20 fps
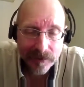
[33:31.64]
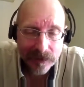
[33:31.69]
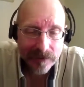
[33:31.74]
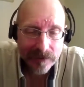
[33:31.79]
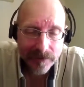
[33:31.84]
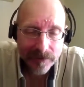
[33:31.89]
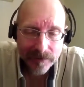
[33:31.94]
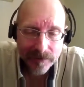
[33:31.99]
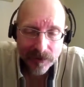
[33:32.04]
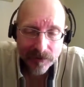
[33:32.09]

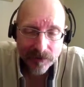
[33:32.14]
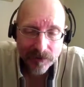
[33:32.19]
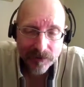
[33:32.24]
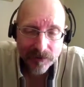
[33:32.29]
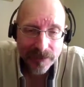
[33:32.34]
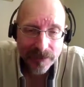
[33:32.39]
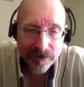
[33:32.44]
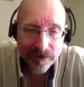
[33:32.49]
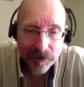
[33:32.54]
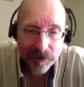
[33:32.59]
the
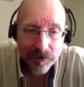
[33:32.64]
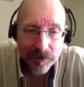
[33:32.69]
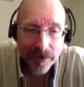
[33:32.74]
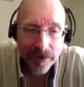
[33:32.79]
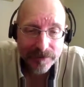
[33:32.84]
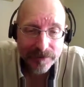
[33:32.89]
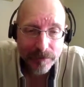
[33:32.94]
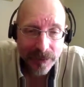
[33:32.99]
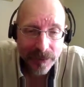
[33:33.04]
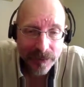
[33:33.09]
things that you
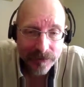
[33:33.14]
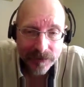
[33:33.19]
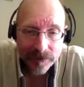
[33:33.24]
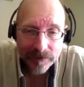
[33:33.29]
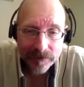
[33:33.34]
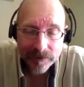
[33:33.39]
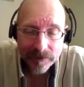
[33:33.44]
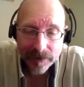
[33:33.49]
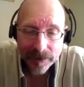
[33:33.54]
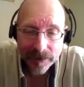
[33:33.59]
guys
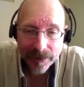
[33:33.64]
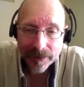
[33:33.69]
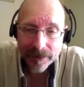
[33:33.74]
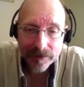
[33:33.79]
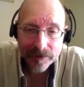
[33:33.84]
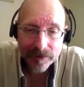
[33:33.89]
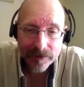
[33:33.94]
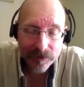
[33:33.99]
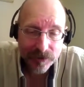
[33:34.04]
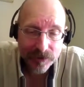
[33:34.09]
mentioned,
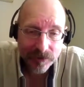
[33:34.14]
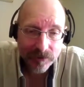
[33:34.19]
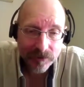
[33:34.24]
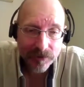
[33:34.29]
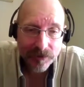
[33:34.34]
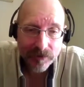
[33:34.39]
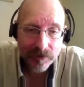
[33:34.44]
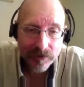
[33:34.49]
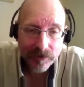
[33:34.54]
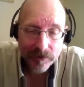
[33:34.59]
and
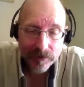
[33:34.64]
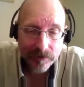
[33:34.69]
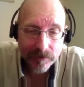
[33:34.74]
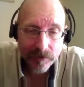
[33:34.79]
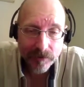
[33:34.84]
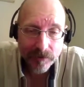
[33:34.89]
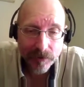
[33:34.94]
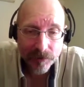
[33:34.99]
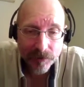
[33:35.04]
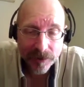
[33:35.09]
certainly
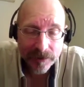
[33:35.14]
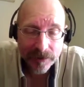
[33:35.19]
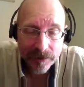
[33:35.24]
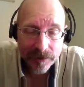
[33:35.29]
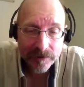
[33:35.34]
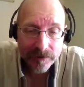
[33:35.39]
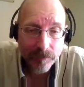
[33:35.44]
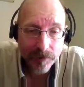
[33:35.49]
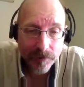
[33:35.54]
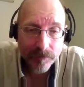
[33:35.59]
the things
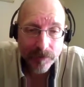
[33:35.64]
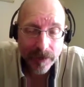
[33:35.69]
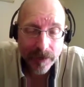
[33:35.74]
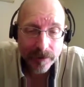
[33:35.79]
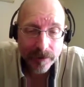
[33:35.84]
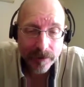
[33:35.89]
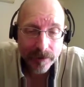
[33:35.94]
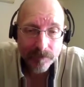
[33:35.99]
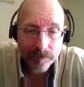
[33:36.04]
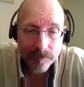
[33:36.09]
that we've
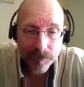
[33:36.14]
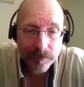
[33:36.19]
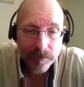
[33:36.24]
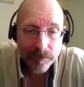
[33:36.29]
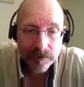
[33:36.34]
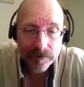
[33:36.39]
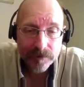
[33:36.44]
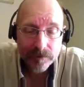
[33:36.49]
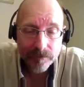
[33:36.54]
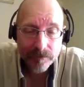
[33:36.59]
gotten from
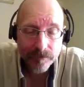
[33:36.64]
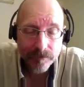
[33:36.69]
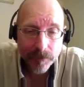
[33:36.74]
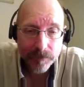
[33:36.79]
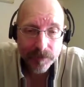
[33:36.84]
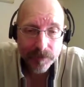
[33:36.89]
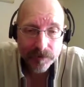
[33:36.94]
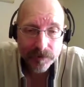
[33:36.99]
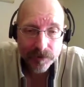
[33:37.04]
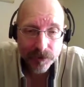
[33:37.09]
these
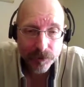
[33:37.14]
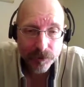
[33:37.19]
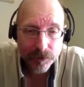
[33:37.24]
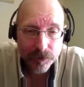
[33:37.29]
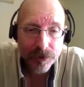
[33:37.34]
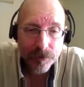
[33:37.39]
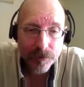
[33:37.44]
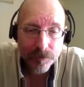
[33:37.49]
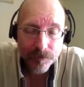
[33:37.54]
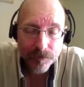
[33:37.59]
2
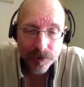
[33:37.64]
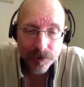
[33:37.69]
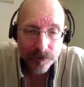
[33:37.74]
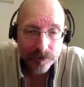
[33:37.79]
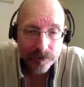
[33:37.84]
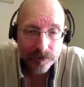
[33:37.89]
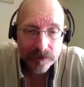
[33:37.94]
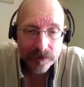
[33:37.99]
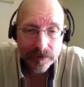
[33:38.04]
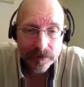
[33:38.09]

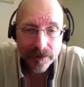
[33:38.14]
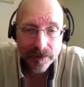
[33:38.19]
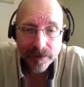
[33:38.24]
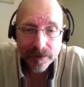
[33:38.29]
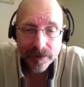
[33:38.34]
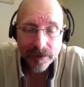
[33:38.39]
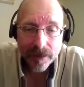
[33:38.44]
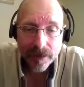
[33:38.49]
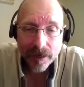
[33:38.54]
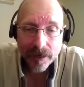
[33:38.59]
interviews,
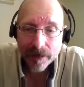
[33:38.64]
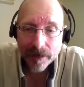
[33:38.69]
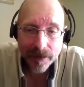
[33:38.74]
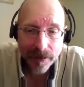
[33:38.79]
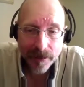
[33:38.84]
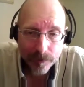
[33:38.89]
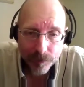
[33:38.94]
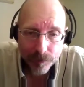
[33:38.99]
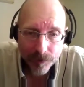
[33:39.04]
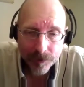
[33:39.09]
I
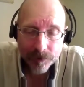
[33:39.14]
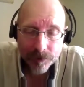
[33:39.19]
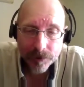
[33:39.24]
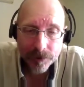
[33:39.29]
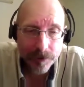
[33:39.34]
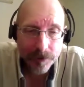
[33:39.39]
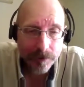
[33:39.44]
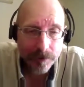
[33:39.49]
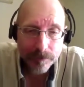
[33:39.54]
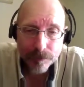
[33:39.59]

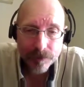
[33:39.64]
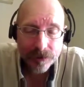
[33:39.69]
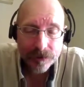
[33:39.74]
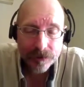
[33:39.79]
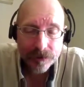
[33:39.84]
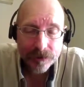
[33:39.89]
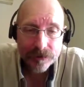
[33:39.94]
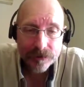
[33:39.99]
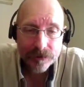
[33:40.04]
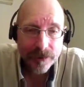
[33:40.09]
really
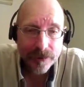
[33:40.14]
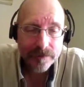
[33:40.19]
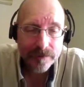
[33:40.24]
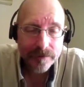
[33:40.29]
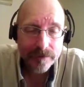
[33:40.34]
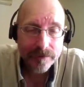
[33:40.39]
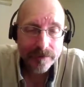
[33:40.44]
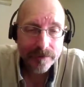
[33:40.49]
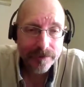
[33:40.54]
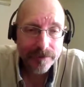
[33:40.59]
appreciate
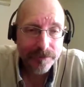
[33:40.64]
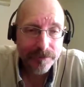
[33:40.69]
the